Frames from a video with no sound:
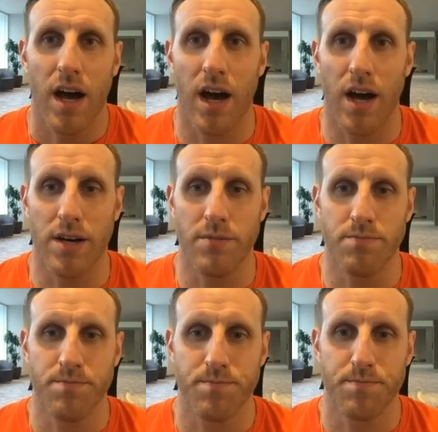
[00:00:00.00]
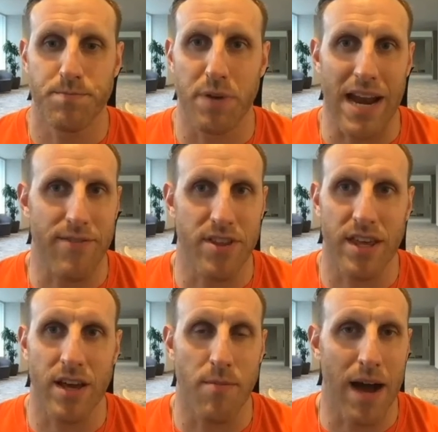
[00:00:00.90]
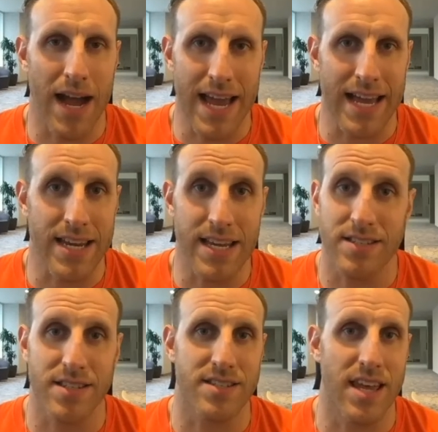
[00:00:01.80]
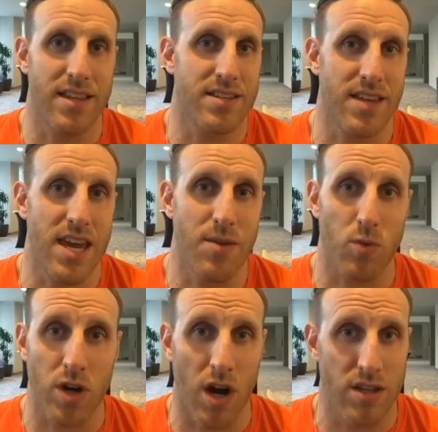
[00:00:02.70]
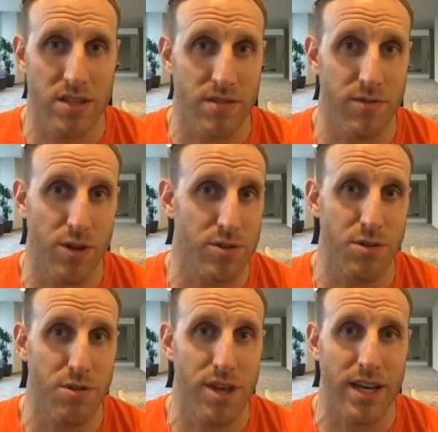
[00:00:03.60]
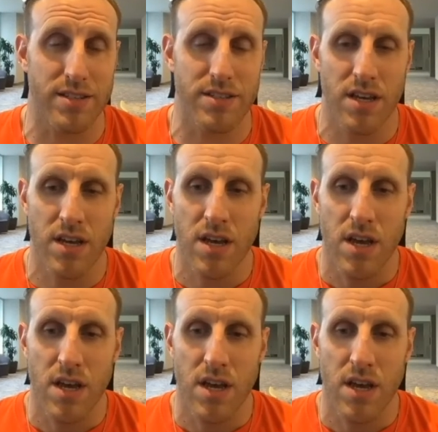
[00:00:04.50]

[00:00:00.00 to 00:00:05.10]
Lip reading: but everything on my end needs to stay the same regardless of those two things.